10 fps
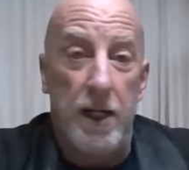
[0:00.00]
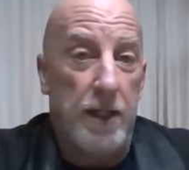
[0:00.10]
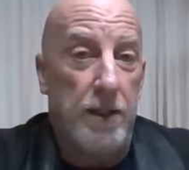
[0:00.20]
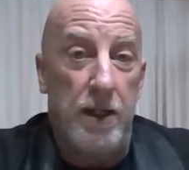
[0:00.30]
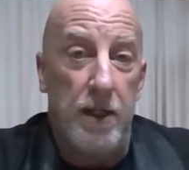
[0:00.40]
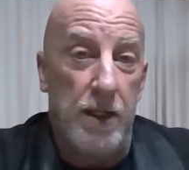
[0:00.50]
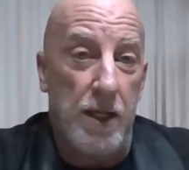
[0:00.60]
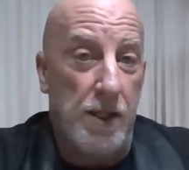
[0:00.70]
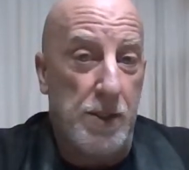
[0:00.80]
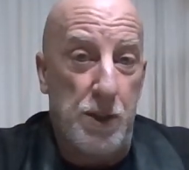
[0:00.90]

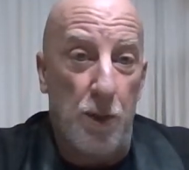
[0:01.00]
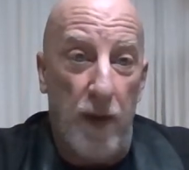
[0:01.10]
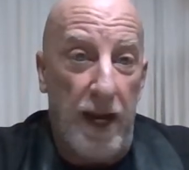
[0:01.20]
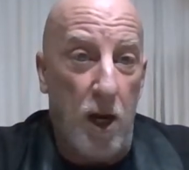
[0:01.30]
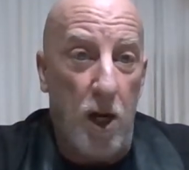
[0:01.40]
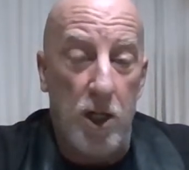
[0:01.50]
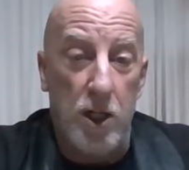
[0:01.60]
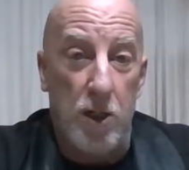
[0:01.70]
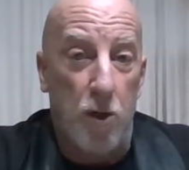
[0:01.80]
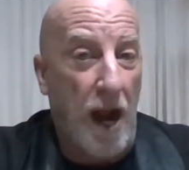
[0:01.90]
It's the way
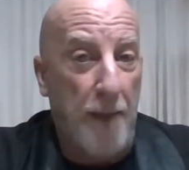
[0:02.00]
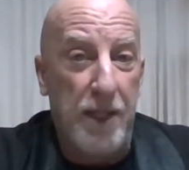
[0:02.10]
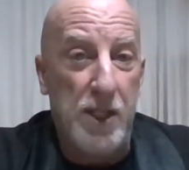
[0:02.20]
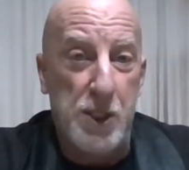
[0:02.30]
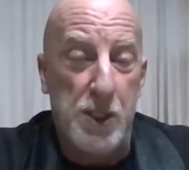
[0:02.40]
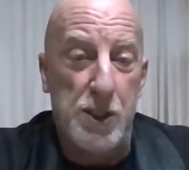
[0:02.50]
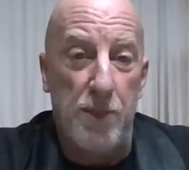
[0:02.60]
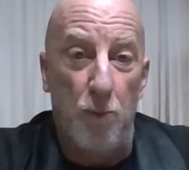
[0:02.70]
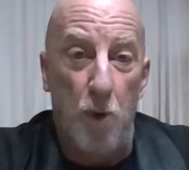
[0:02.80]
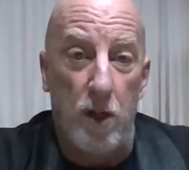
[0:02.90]
our crappy
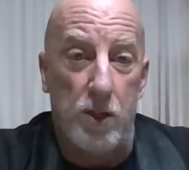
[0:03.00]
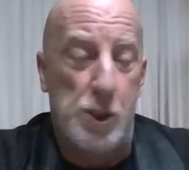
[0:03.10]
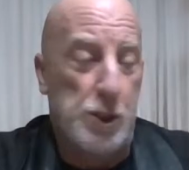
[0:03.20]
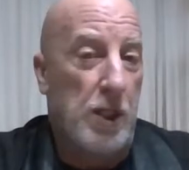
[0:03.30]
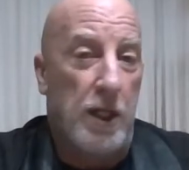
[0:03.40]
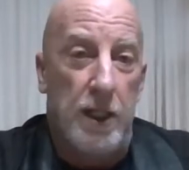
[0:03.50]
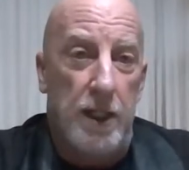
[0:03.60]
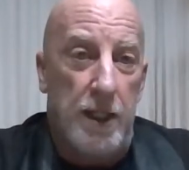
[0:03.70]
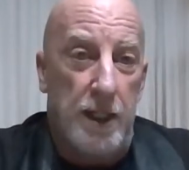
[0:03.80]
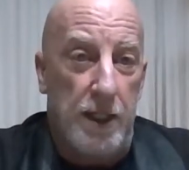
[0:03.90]
system works.
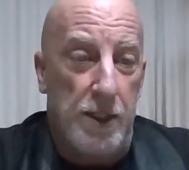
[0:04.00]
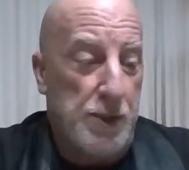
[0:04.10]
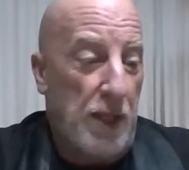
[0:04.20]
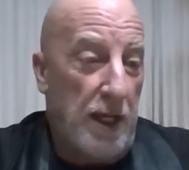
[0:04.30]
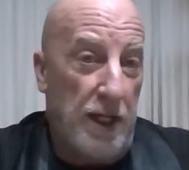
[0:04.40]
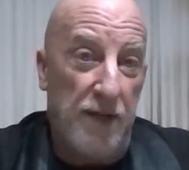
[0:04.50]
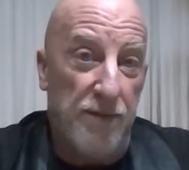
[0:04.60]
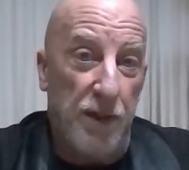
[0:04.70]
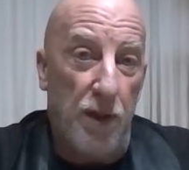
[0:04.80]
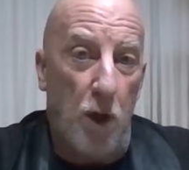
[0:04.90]
is that
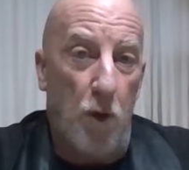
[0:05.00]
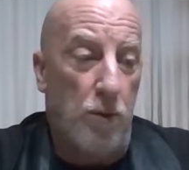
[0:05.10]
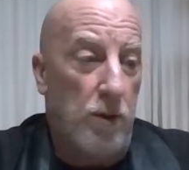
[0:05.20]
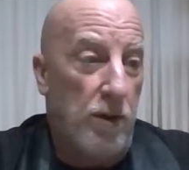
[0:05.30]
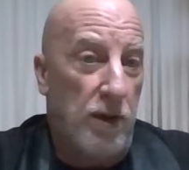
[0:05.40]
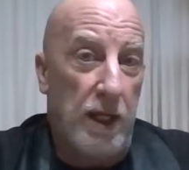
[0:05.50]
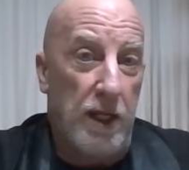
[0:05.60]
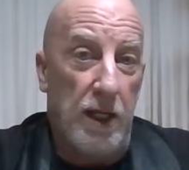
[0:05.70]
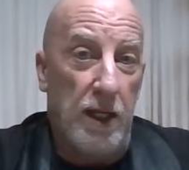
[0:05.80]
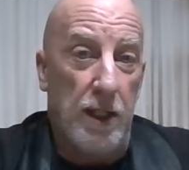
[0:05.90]
even though
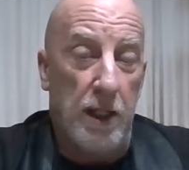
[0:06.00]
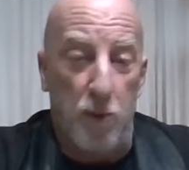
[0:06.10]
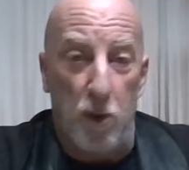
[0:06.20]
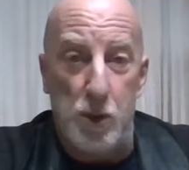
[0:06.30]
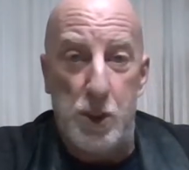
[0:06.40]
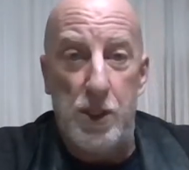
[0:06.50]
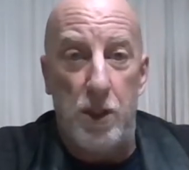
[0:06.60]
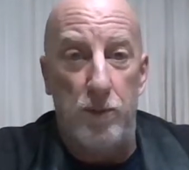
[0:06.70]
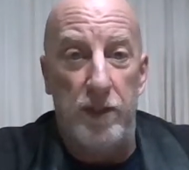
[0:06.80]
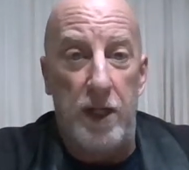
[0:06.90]
the Liberals
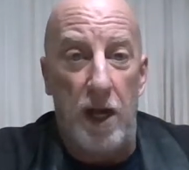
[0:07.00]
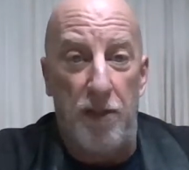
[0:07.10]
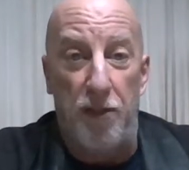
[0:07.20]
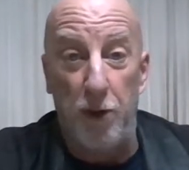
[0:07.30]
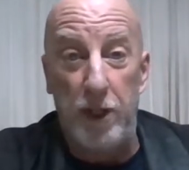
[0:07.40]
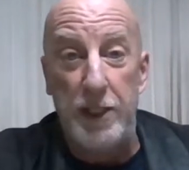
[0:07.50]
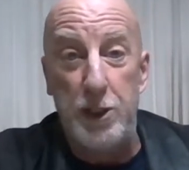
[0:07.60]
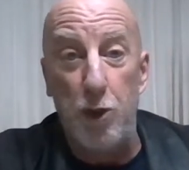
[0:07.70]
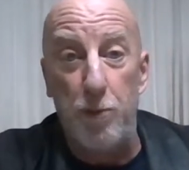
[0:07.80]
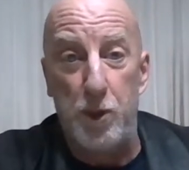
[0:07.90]
only got
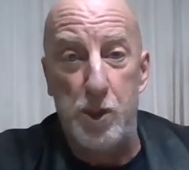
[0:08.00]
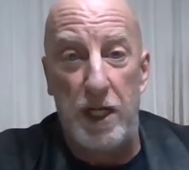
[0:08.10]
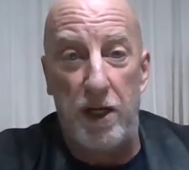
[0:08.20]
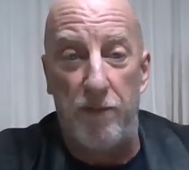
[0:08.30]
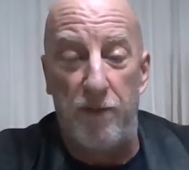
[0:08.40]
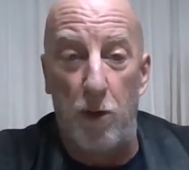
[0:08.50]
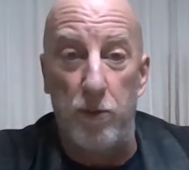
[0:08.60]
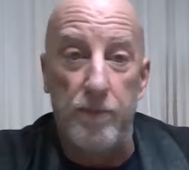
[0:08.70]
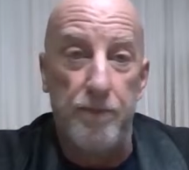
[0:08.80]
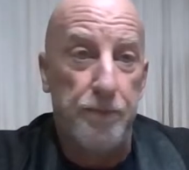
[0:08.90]
32% of the
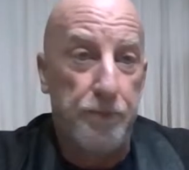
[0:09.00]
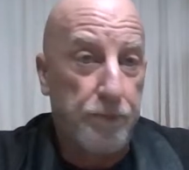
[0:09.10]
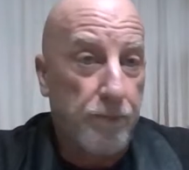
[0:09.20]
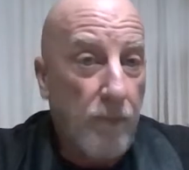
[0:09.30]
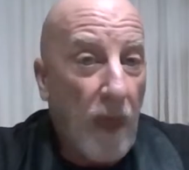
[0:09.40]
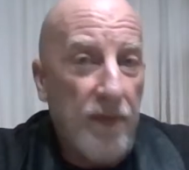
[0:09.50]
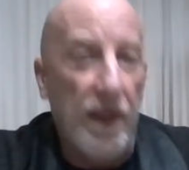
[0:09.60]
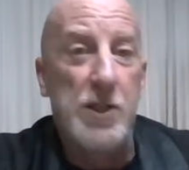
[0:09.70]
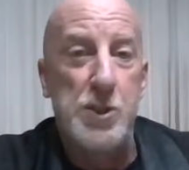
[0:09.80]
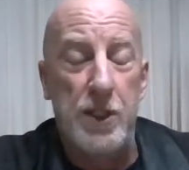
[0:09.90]
vote,
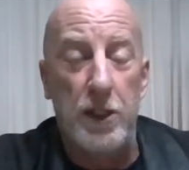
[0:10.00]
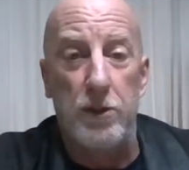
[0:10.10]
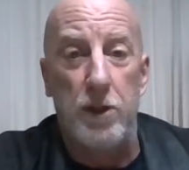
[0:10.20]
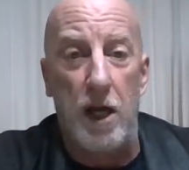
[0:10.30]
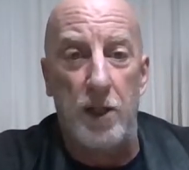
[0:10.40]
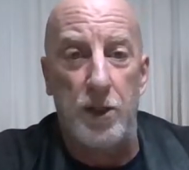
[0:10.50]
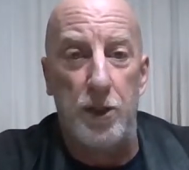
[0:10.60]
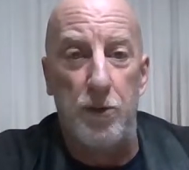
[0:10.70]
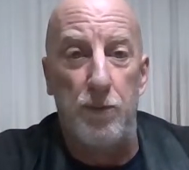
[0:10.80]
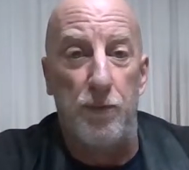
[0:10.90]
they still got
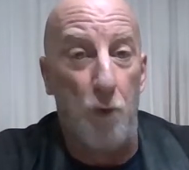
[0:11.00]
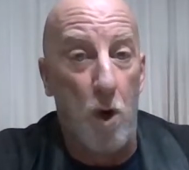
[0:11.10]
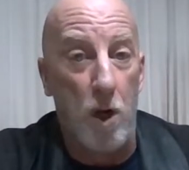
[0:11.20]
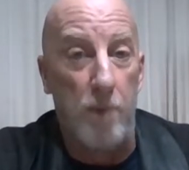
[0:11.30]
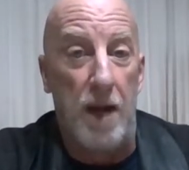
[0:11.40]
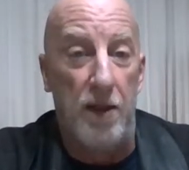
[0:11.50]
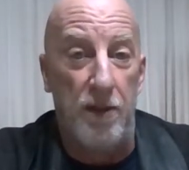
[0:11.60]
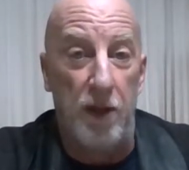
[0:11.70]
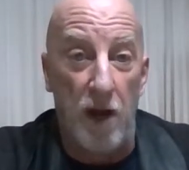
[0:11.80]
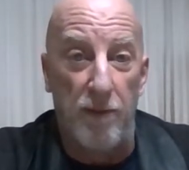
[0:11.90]
to form
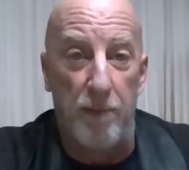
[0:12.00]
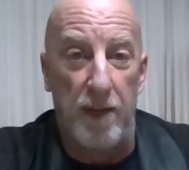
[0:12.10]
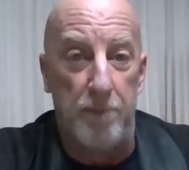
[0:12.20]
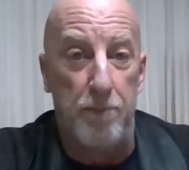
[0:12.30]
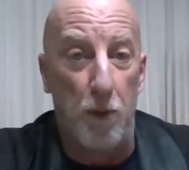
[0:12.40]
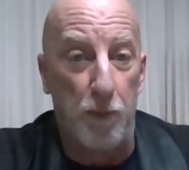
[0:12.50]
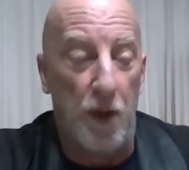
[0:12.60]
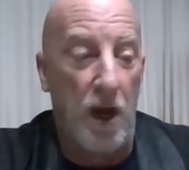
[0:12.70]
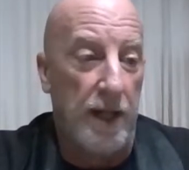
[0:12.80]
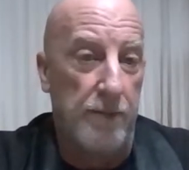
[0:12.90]
the government both
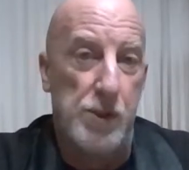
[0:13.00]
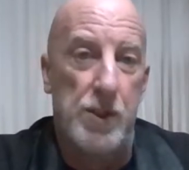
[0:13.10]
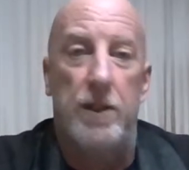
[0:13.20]
times.